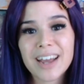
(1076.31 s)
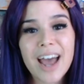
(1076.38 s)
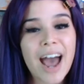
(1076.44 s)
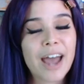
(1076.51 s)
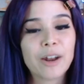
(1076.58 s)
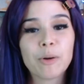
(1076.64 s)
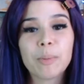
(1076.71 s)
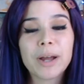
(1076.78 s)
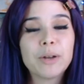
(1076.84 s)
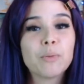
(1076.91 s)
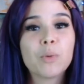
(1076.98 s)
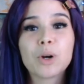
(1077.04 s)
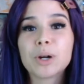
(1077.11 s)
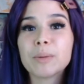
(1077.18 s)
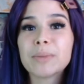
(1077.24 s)
I don't mind
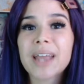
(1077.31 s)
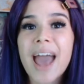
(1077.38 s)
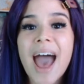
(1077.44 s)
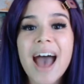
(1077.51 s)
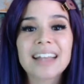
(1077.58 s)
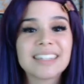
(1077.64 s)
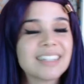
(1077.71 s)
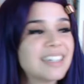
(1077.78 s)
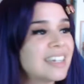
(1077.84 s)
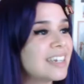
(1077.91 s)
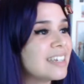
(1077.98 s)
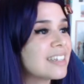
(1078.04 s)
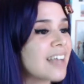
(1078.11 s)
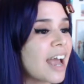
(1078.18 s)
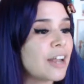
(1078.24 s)
worm
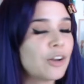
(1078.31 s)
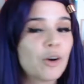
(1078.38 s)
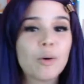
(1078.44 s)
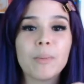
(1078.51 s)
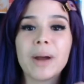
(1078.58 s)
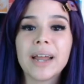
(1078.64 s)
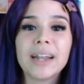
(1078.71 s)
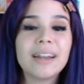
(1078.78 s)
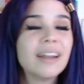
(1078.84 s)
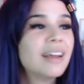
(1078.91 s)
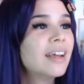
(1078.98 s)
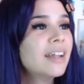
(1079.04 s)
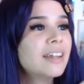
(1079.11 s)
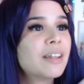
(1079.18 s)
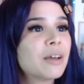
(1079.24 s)
castings. I don't mind
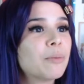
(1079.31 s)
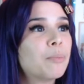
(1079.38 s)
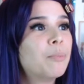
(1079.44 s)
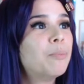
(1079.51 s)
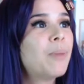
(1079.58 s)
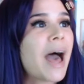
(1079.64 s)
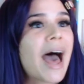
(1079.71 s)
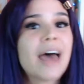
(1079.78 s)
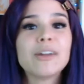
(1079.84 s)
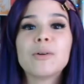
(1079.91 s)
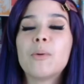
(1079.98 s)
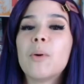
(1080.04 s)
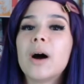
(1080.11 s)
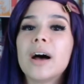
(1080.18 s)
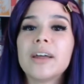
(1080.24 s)
the bat
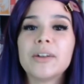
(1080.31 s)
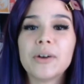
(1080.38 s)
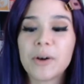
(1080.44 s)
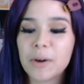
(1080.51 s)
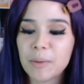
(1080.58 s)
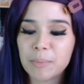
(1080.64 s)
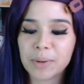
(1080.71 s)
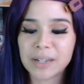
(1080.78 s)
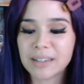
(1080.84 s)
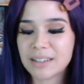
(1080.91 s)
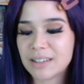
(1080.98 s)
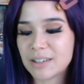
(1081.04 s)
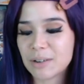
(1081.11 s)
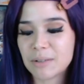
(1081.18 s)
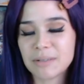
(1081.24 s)
guano, but
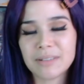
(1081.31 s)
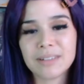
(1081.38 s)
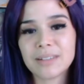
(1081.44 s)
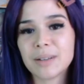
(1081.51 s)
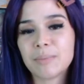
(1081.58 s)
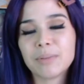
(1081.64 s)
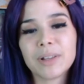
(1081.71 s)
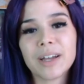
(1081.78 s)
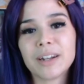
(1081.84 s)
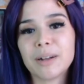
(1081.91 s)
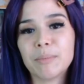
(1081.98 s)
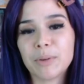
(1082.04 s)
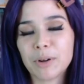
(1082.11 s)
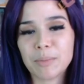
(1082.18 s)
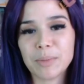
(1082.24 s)
the blood
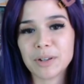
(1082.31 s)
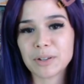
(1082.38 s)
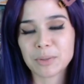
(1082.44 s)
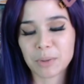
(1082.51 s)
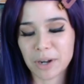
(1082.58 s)
and bone meal is where I